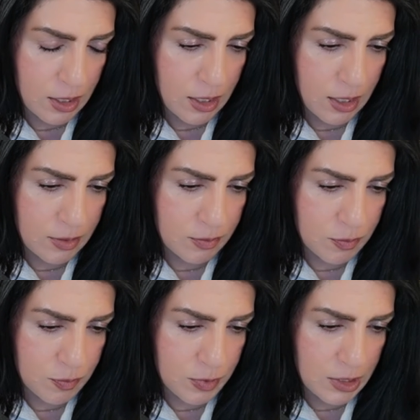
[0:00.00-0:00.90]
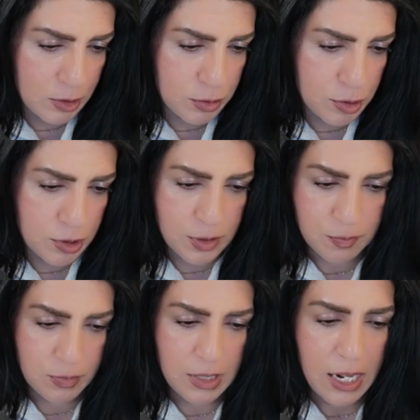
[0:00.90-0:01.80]
And we need to
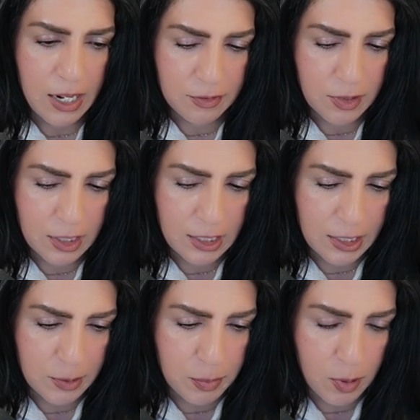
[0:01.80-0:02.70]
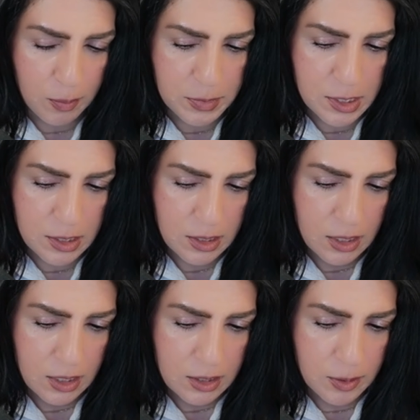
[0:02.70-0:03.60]
just have clear prompts.
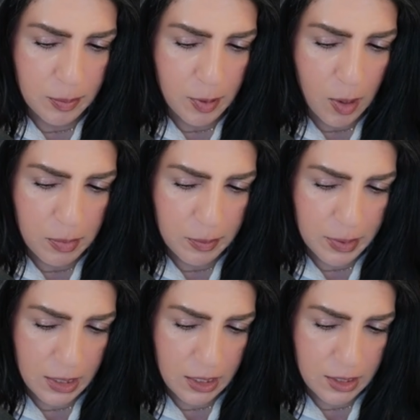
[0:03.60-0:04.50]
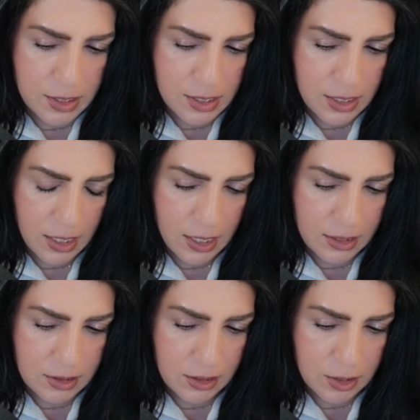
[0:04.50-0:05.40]
The problem is
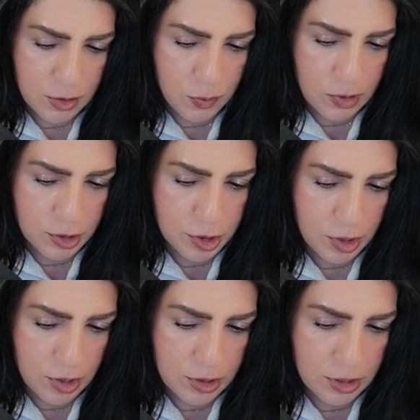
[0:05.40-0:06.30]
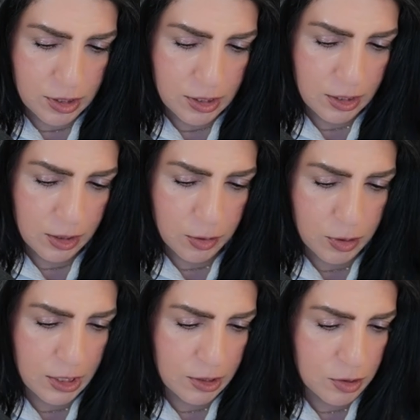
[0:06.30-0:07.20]
that it's one shot. You
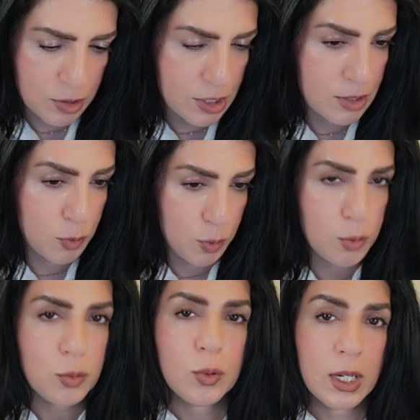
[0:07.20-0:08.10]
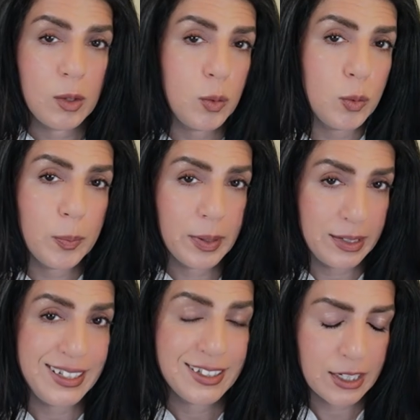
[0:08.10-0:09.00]
can just do a loop
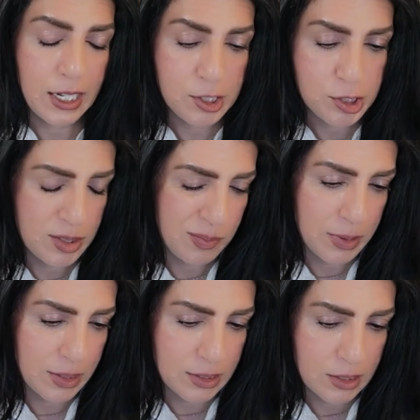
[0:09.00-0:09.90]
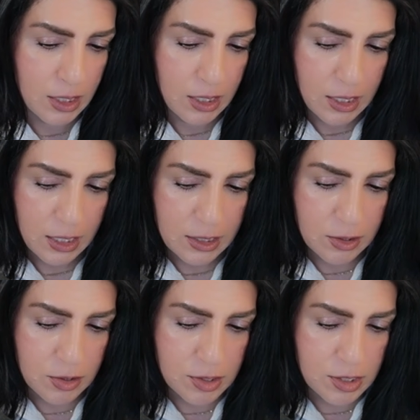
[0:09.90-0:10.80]
and iteration, but it
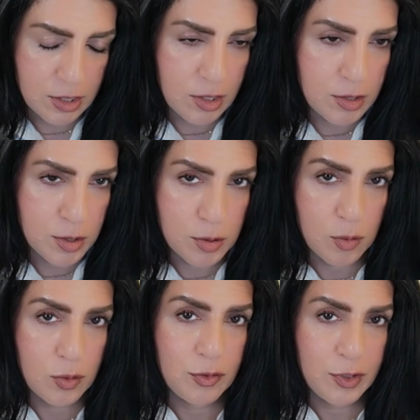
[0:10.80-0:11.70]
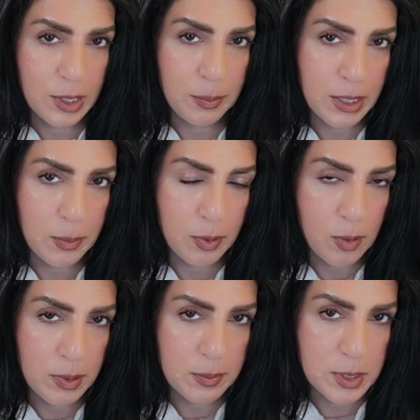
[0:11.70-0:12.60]
does not solve very big
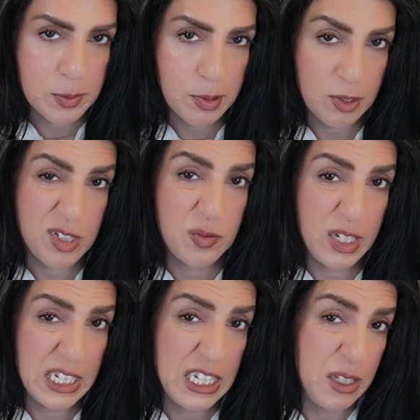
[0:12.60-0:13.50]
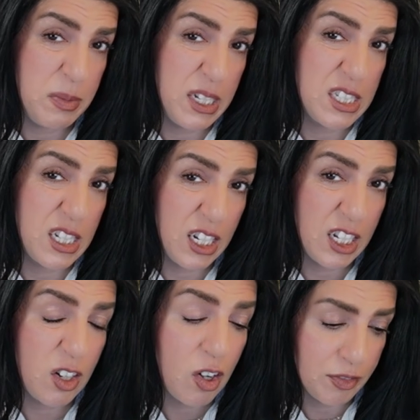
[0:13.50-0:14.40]
problems. Plus, we need basically
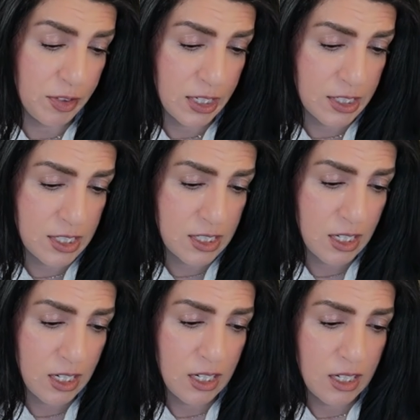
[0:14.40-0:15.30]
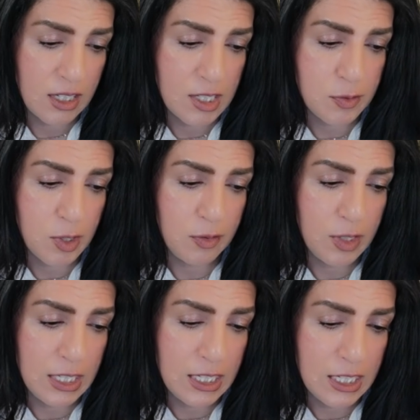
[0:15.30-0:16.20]
context. That's why we
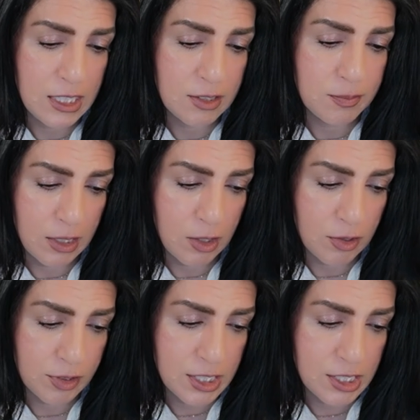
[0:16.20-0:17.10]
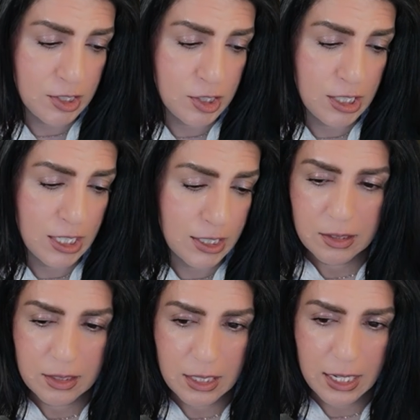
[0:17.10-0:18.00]
need context
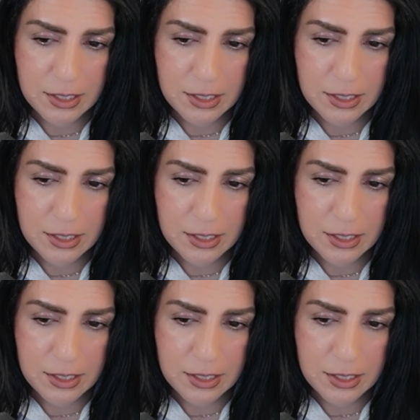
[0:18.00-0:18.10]
engineering, the next